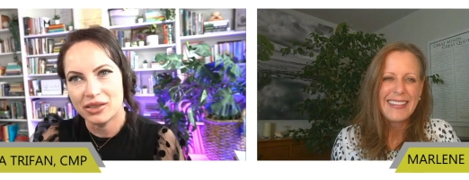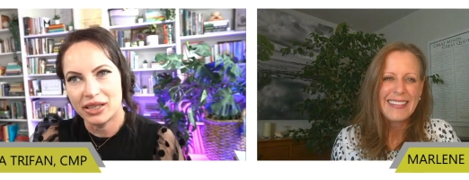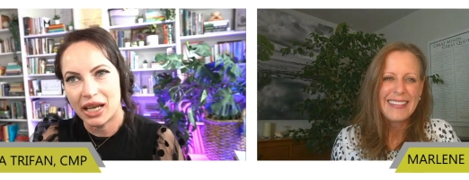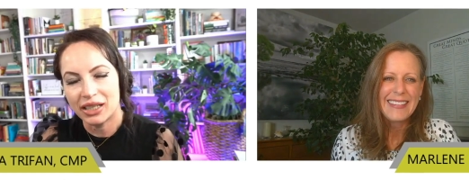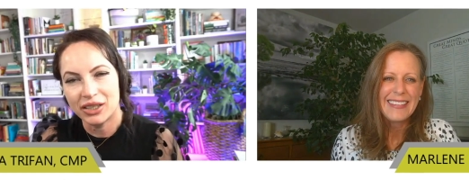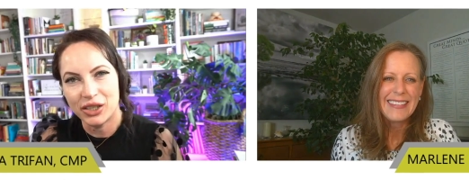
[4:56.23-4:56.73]

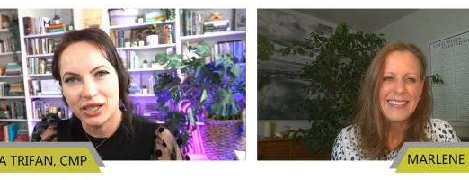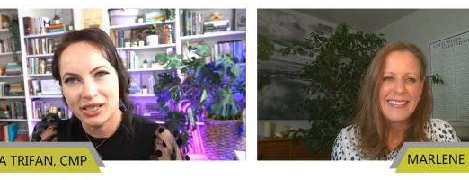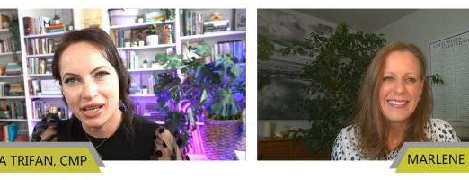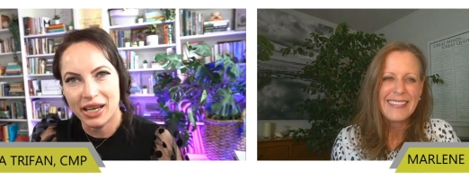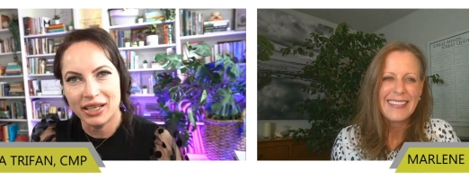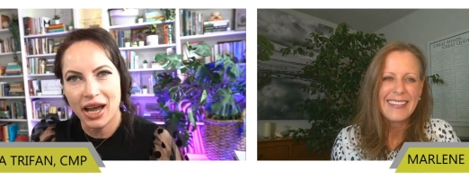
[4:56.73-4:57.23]
Speaker 1: connectors
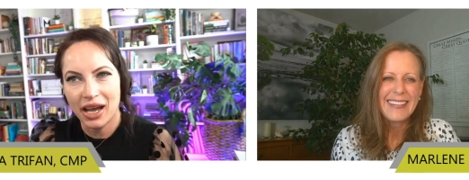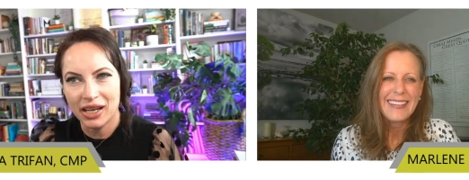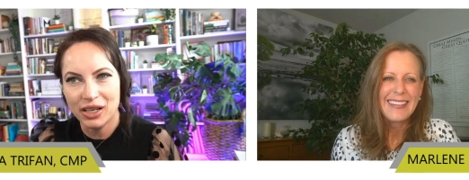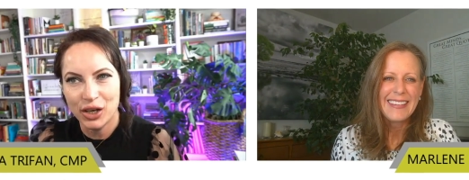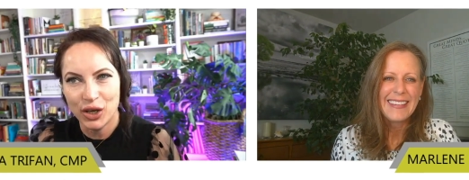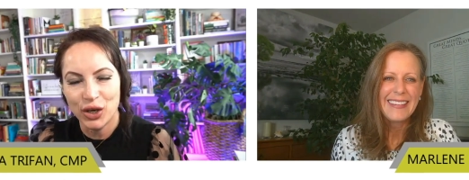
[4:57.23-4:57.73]
that
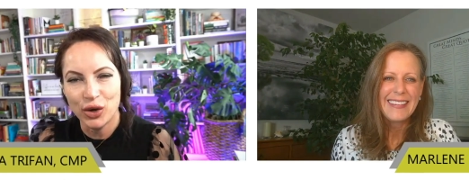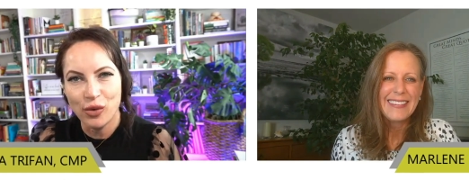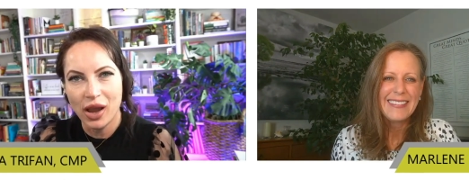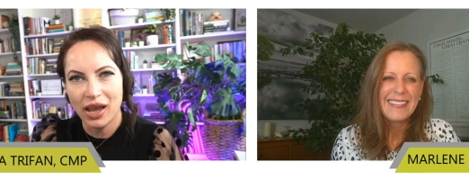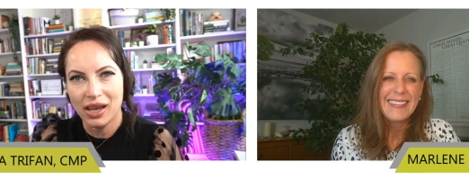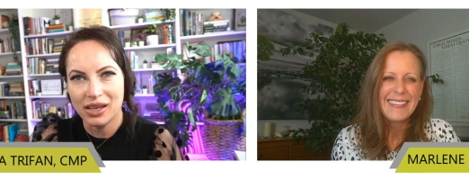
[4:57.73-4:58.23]
I
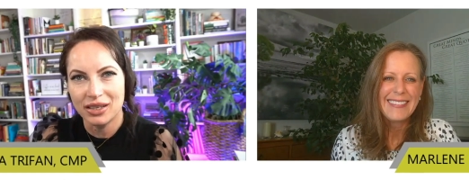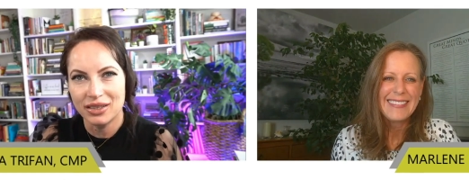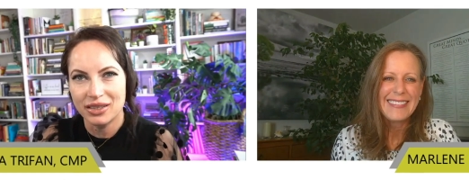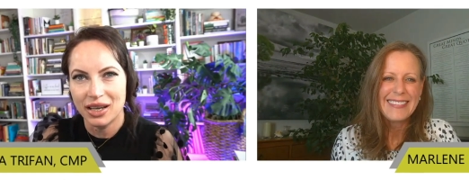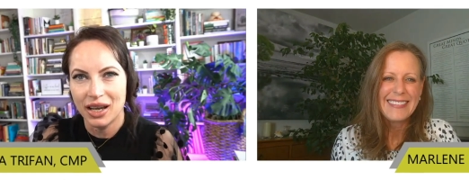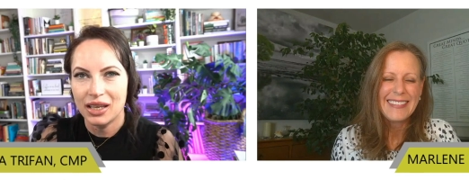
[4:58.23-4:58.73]
know.
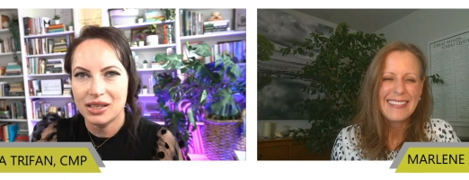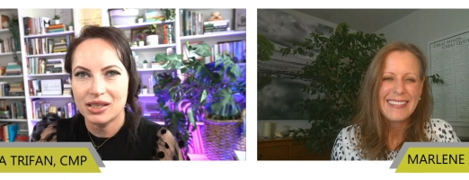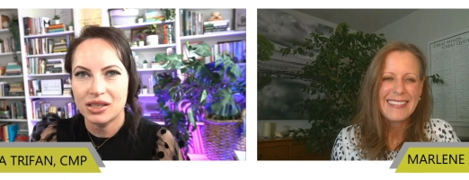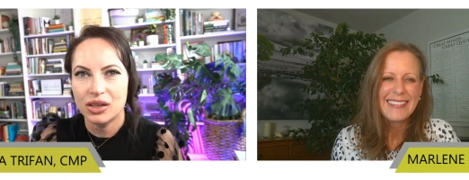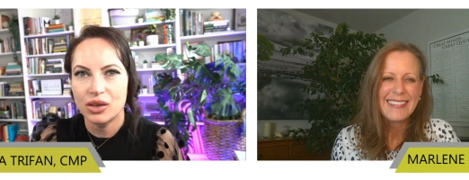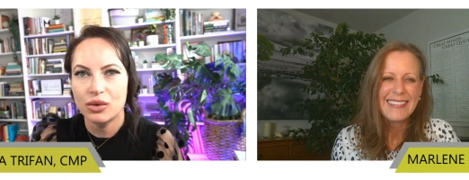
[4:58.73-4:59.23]
And uh, it's
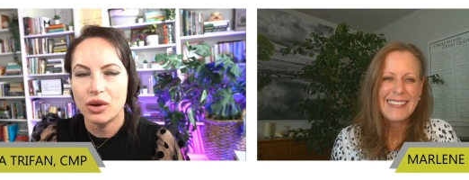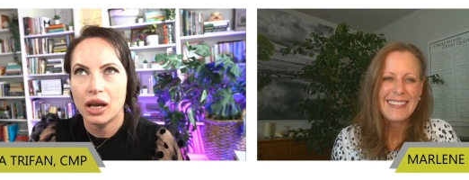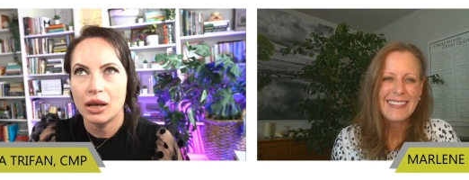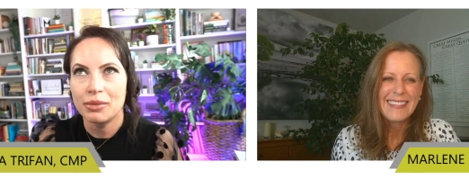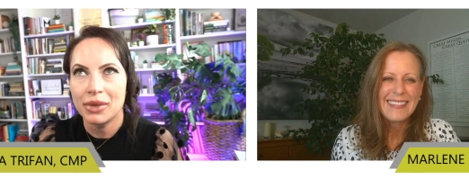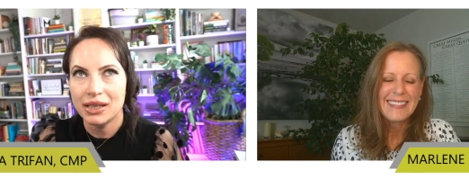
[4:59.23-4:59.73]
so
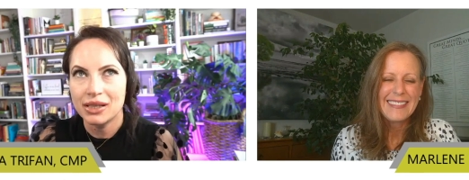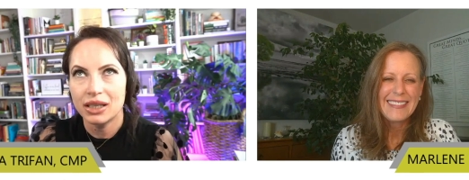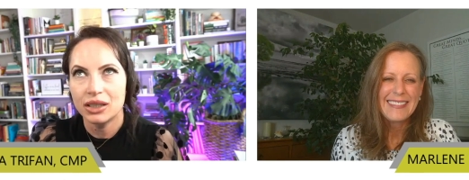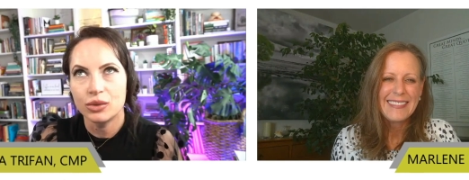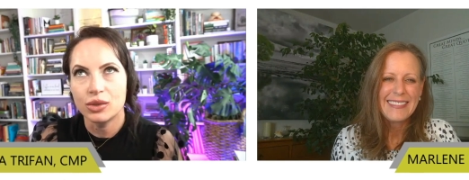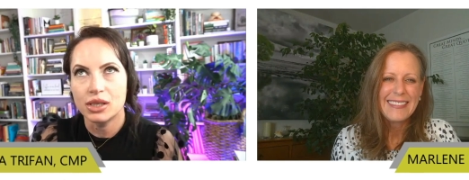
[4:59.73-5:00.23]

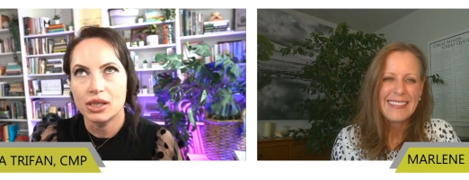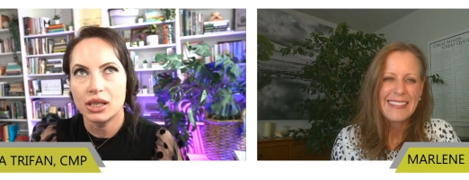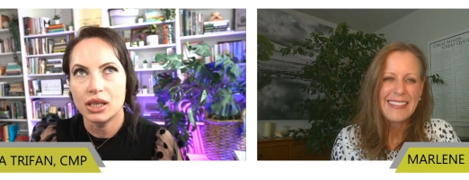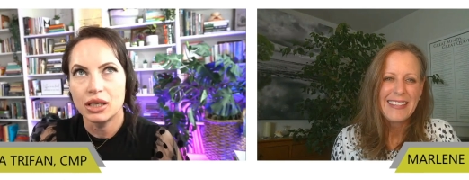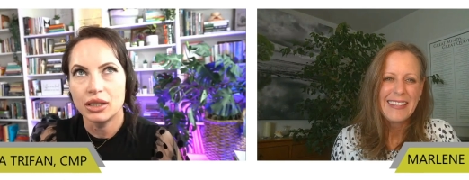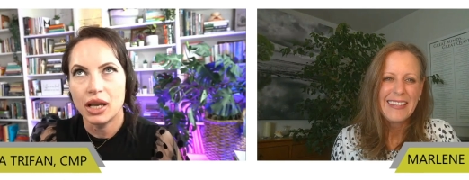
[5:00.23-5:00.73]
amazing to
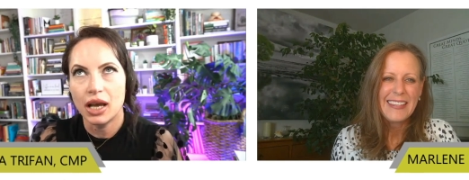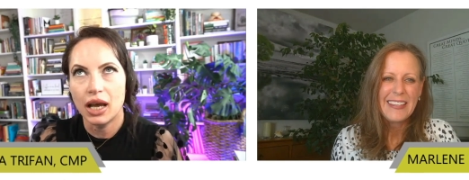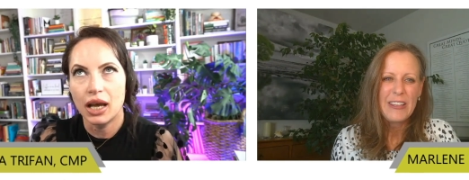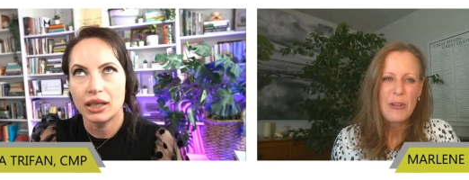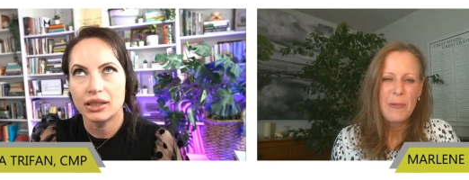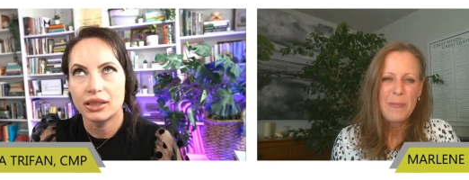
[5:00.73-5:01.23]
see
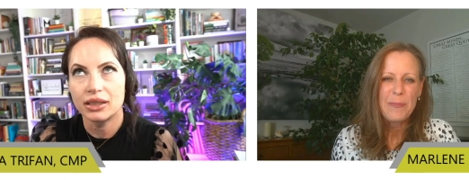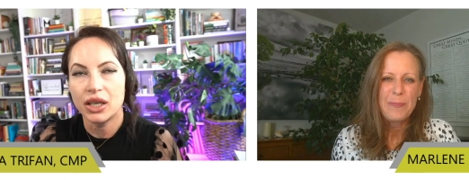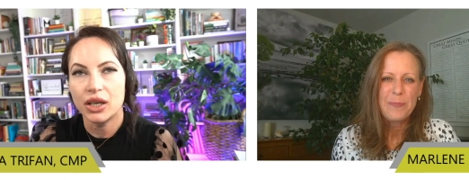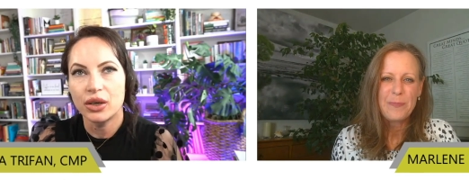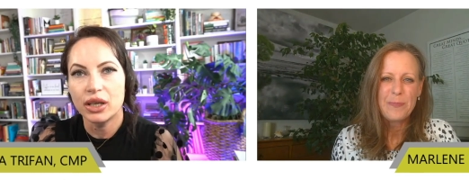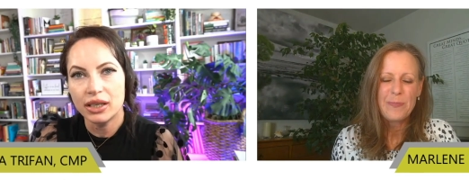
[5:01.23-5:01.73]
that
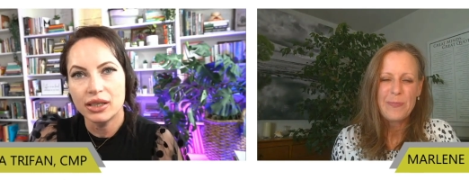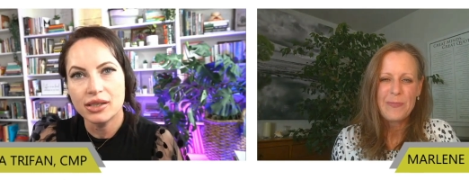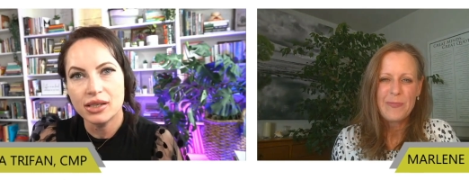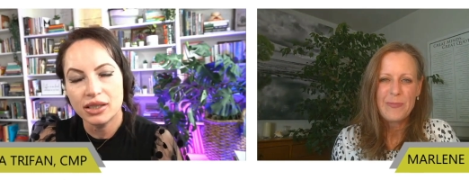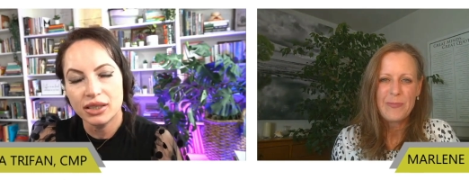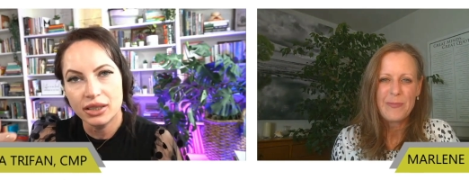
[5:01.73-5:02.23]
there
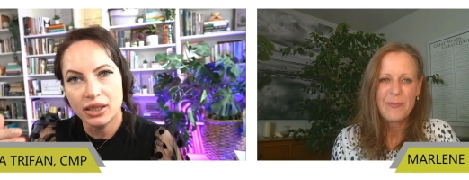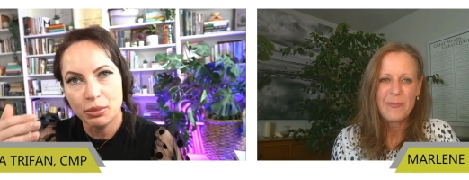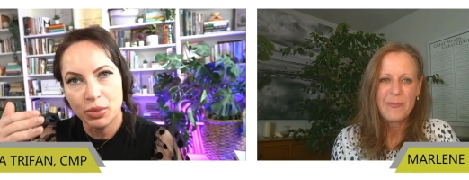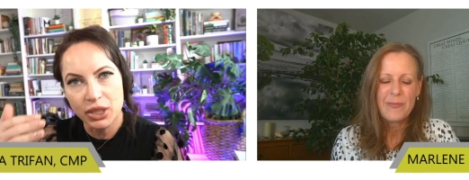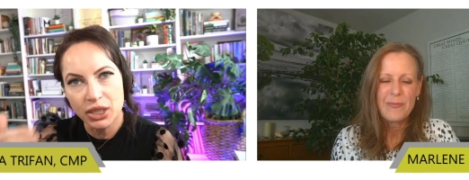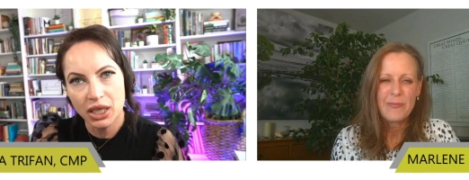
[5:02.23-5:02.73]
is the
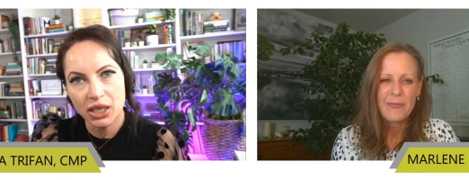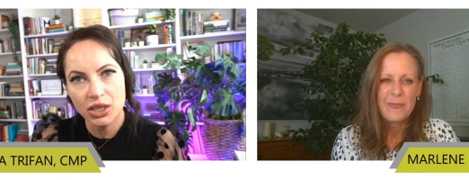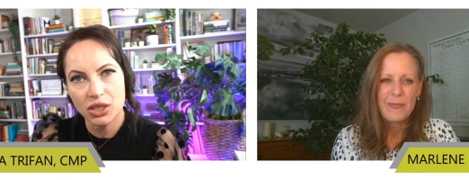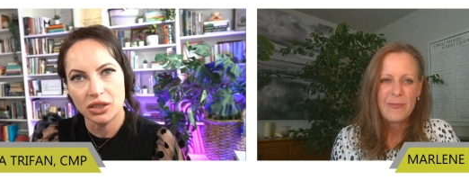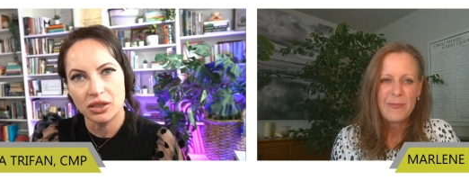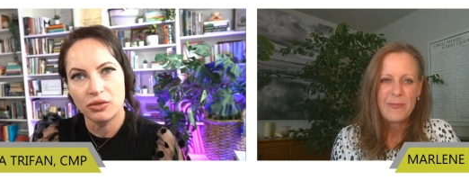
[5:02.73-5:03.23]

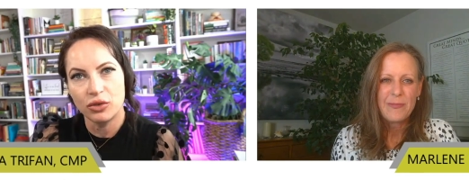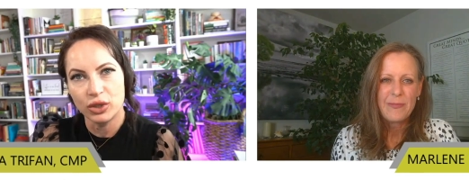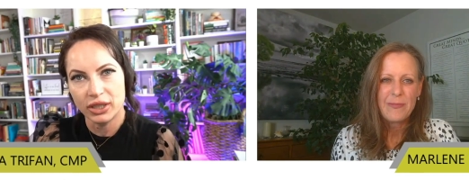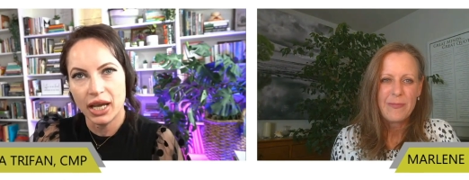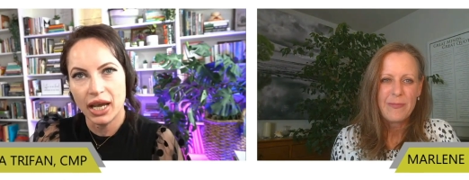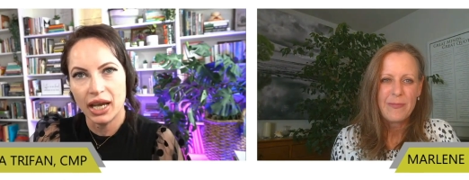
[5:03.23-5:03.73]
potential for
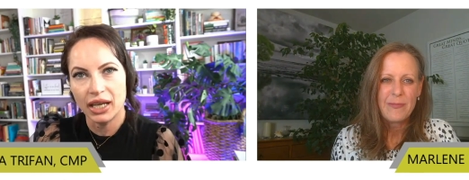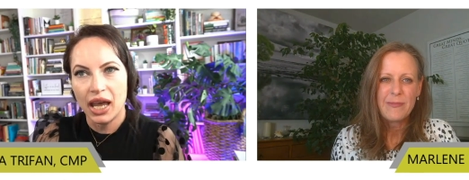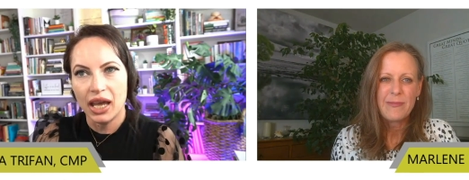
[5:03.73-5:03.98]
that.